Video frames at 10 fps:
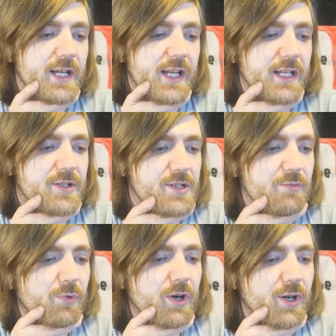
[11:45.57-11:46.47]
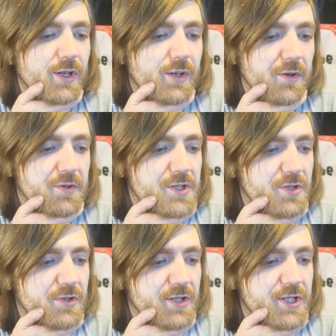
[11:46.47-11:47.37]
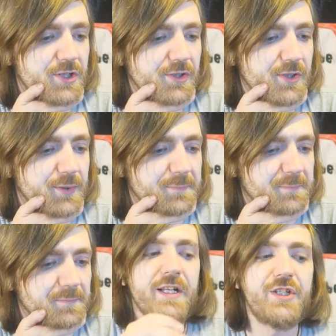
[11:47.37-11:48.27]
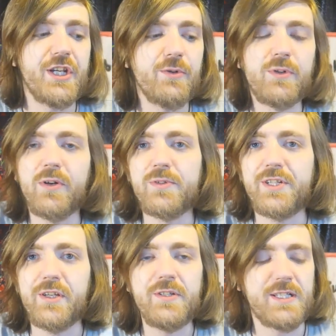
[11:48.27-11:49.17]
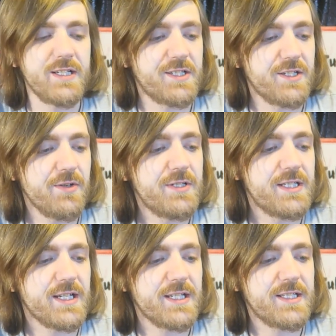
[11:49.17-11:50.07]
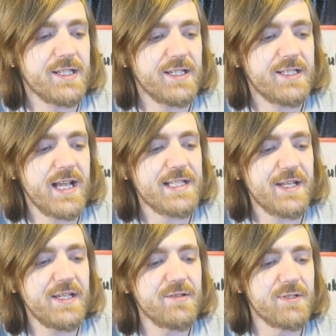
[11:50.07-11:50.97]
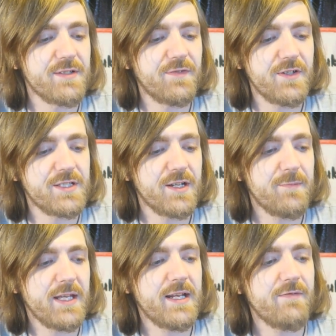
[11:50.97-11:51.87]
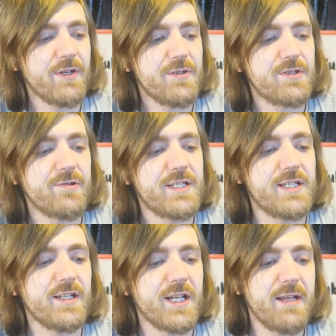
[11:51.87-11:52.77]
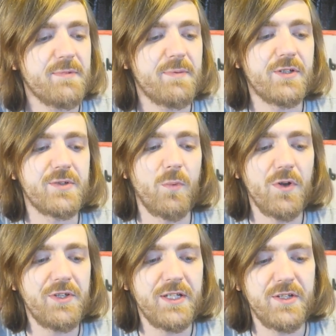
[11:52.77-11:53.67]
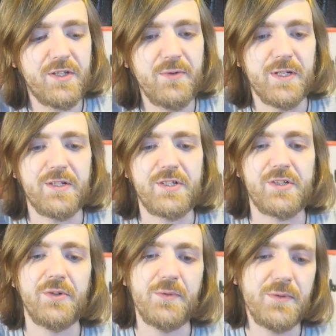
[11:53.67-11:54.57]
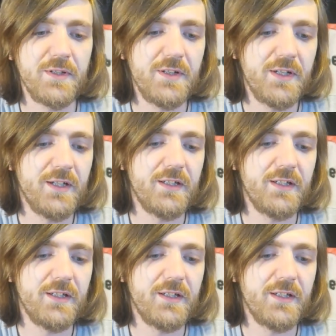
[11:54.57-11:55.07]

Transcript: it, it doesn't work, long story short. And then Jill calls Eustace, Eustace, and it says, and this was the first time they had ever used Christian names, because one didn't do it at school.